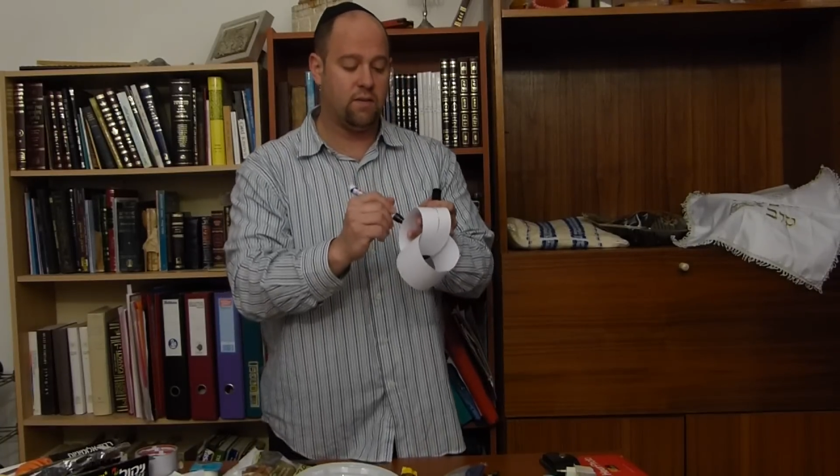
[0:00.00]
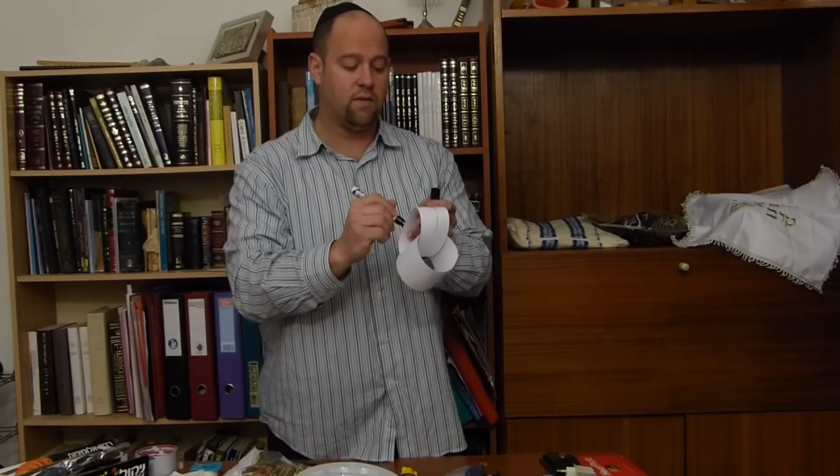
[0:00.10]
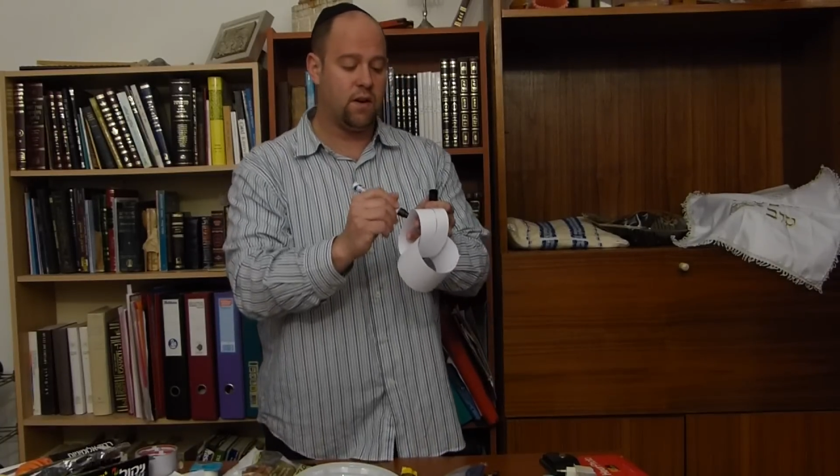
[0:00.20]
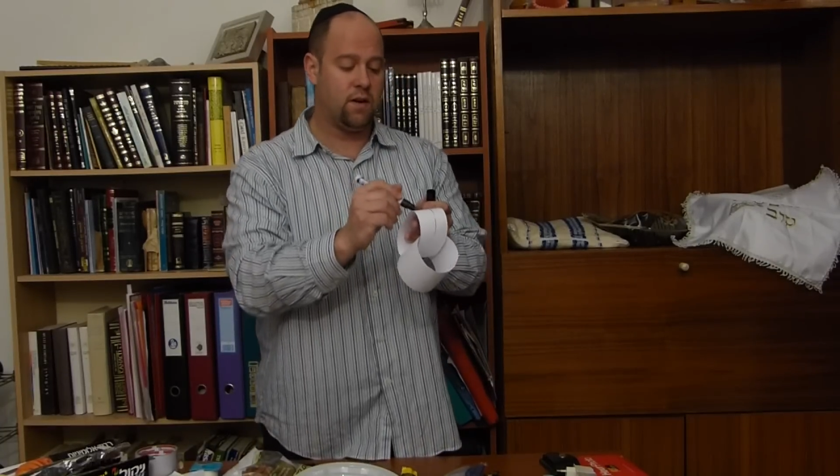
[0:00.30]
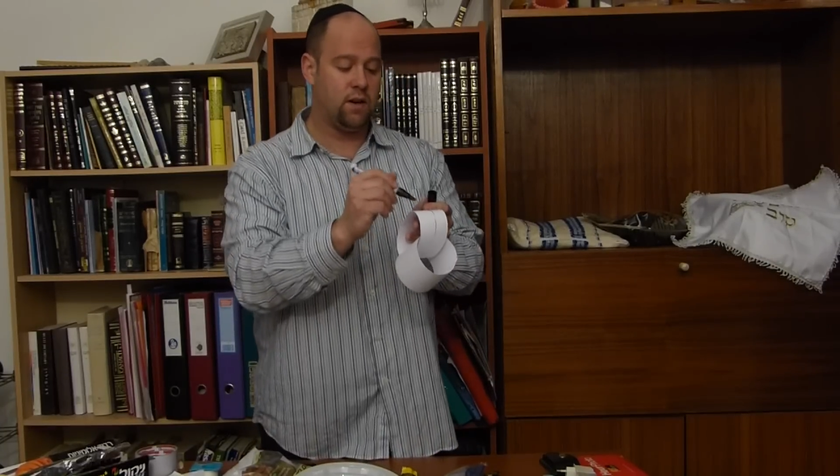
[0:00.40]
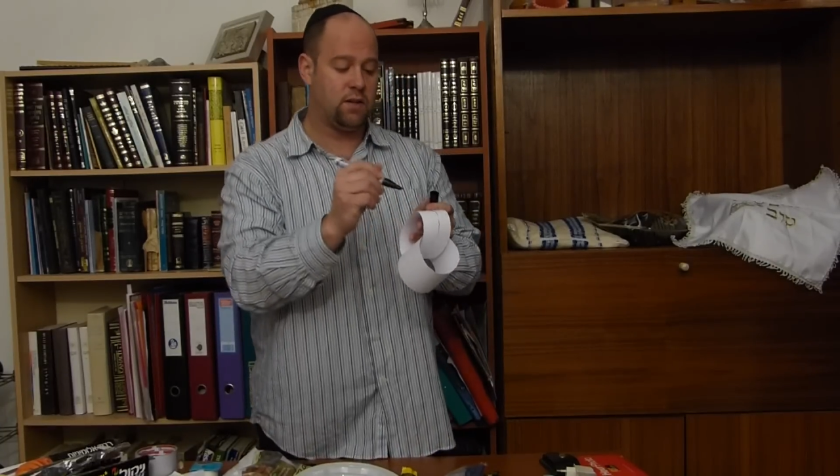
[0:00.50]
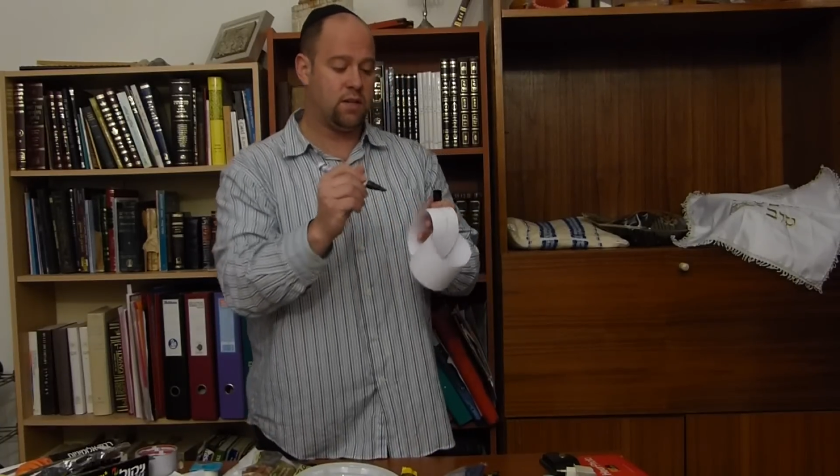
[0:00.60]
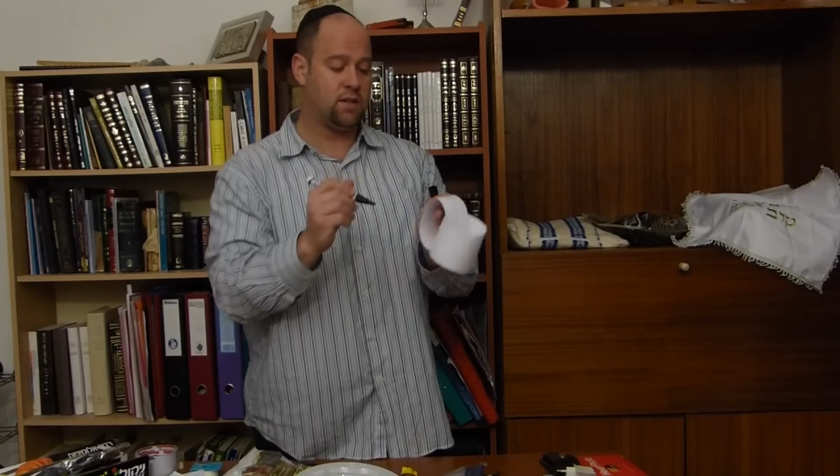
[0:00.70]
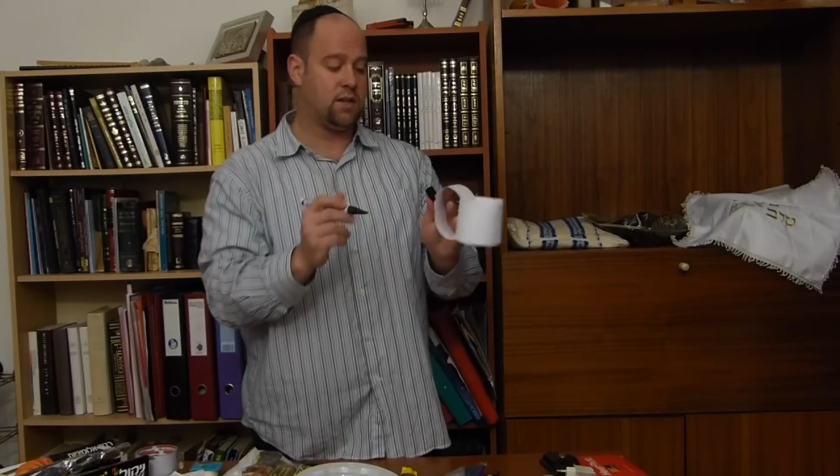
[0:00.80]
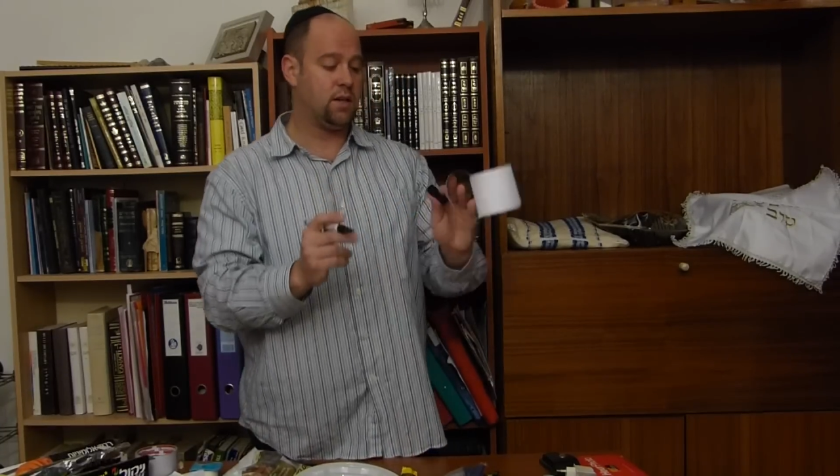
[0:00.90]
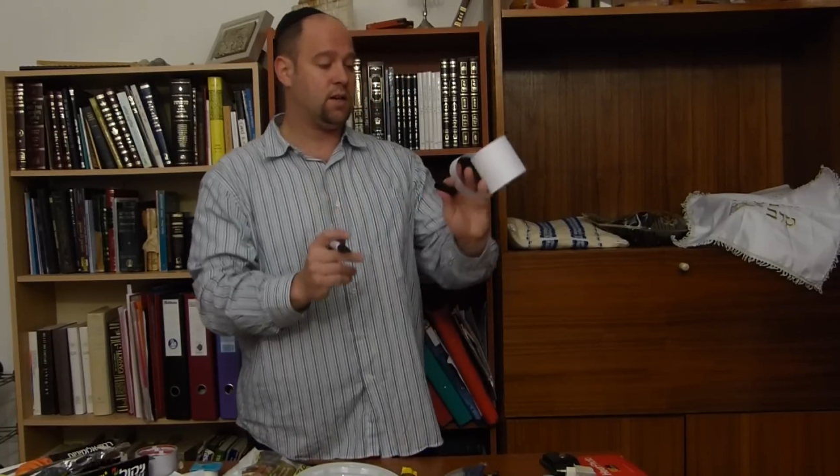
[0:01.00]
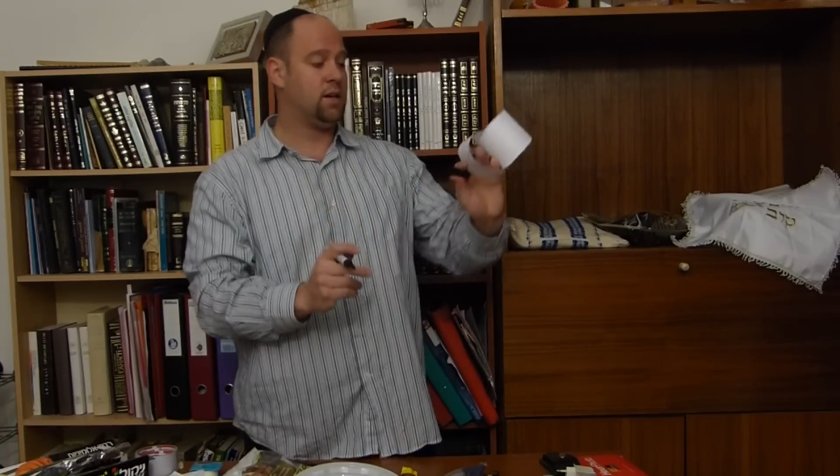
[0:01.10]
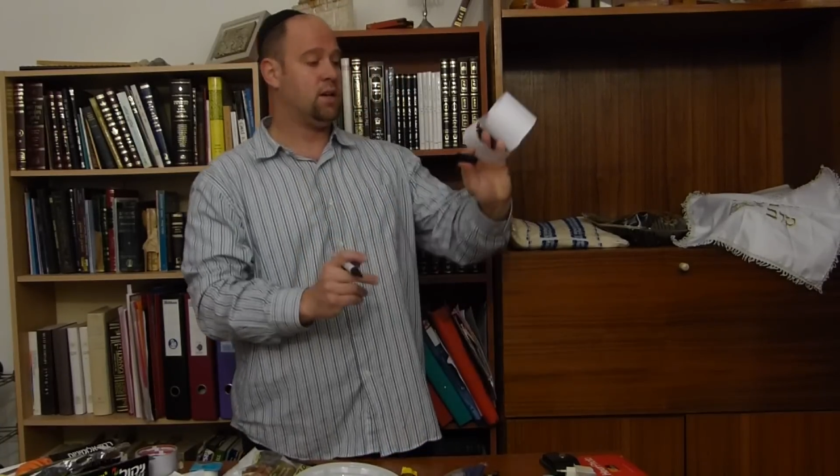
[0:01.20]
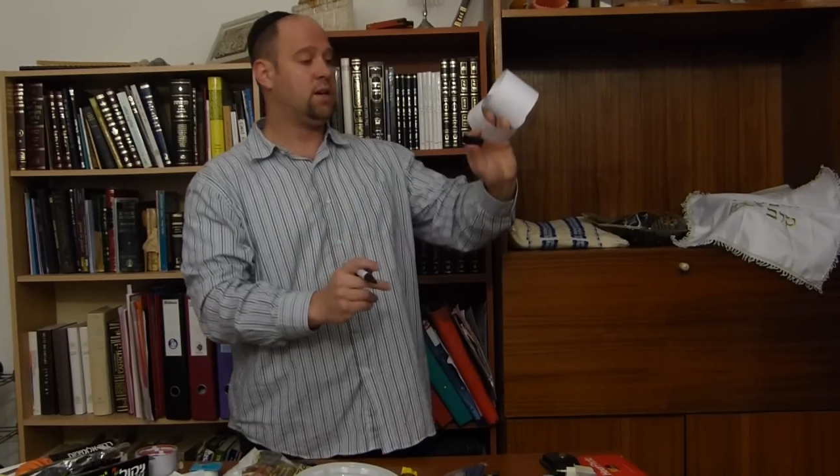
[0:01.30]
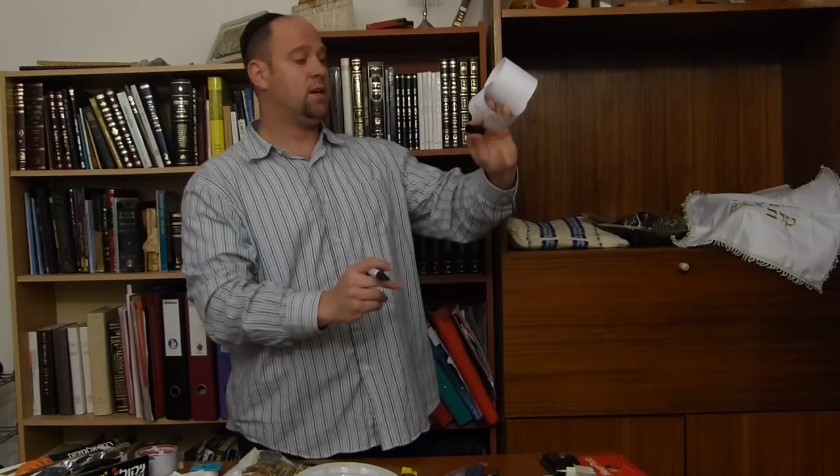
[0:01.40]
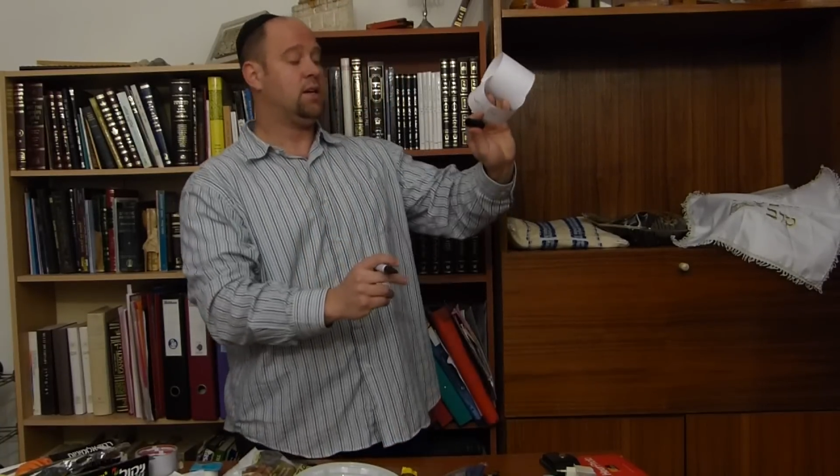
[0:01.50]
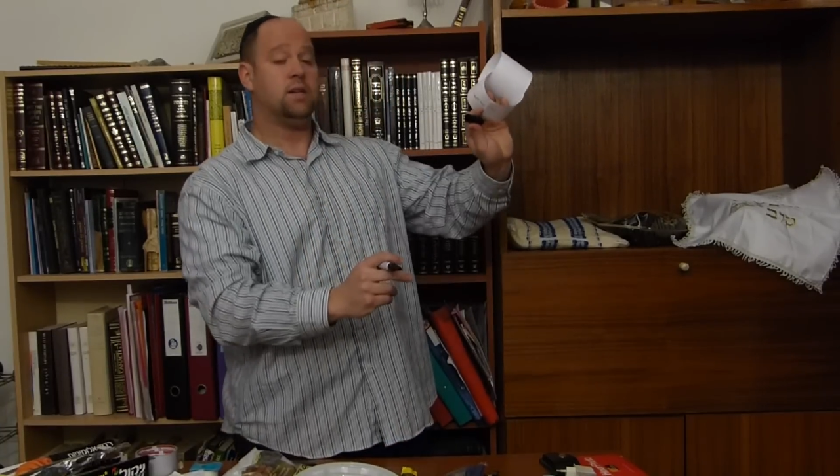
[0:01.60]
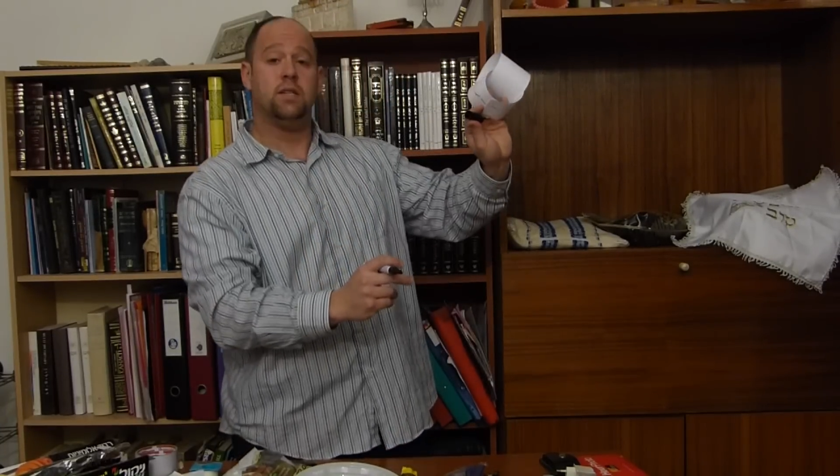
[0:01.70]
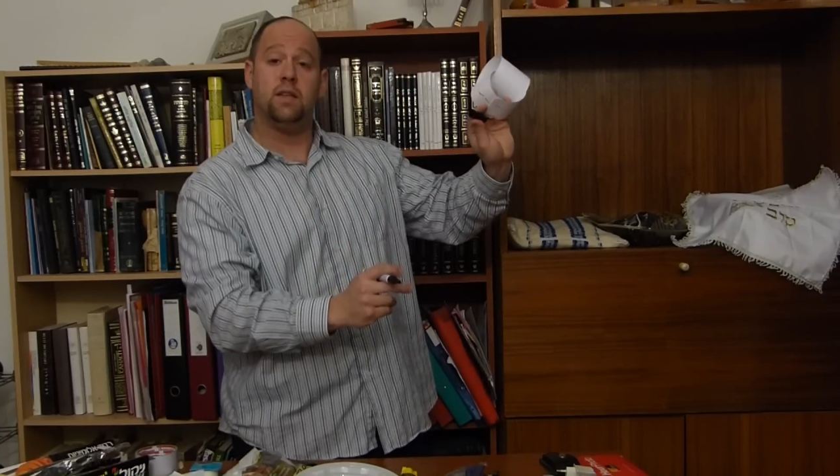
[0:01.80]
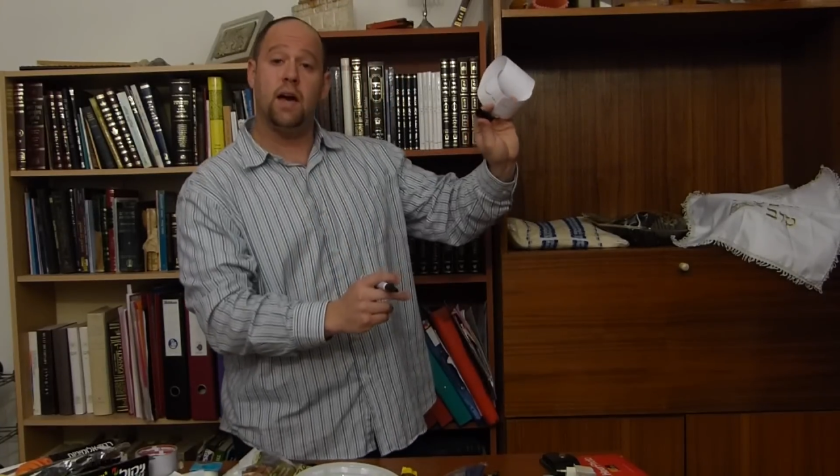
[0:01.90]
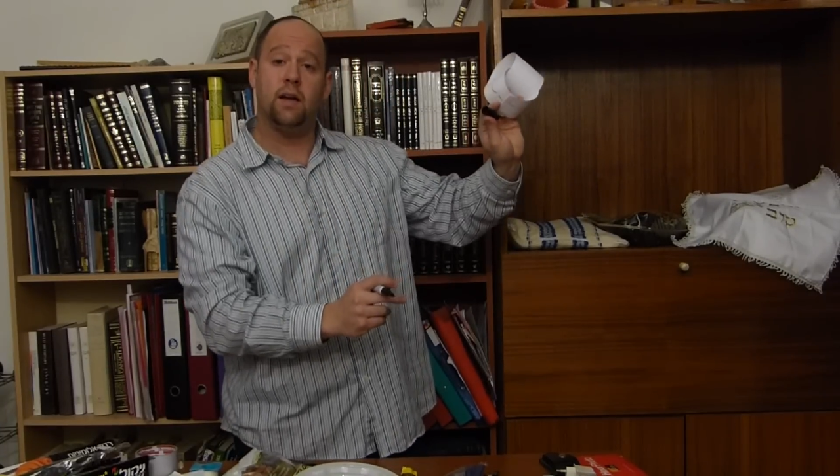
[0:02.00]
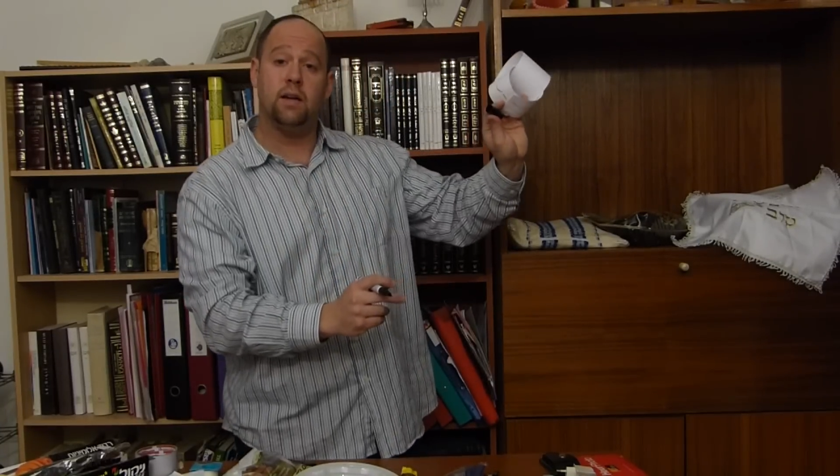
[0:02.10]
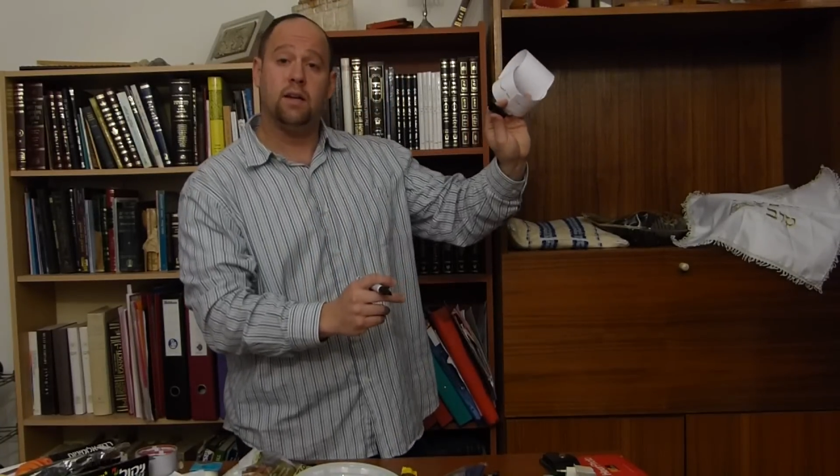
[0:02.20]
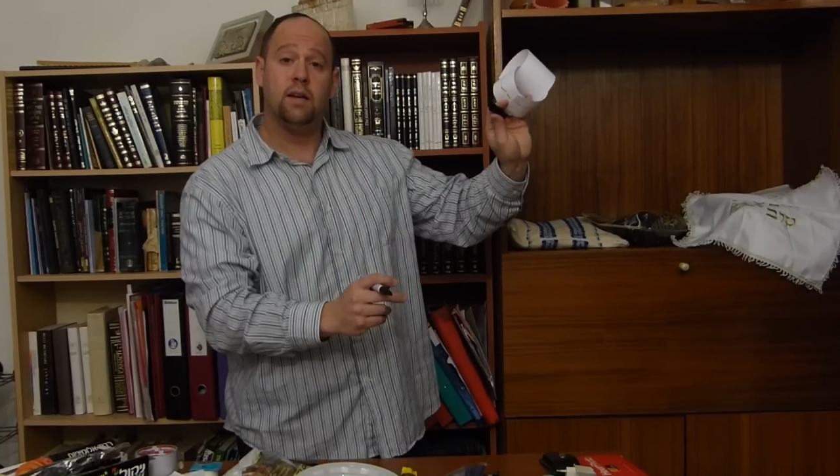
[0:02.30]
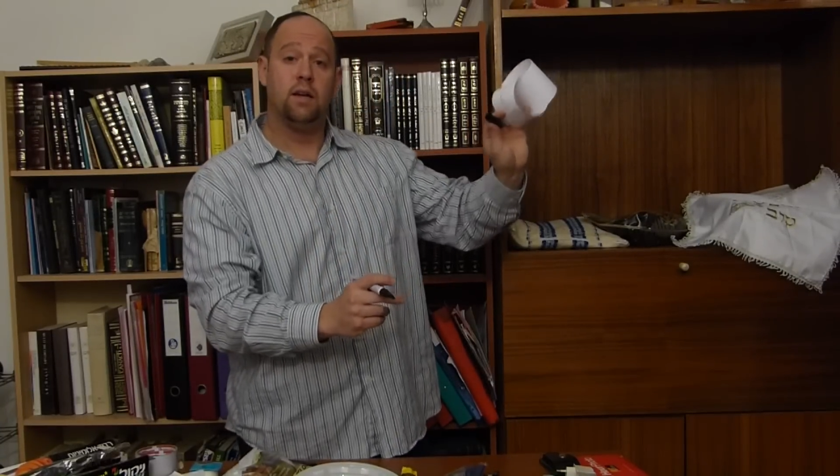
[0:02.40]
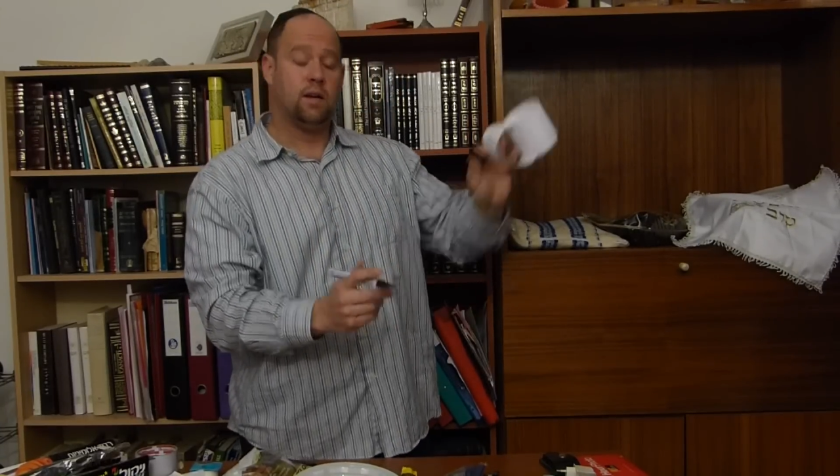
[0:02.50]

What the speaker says: very artistic. See that?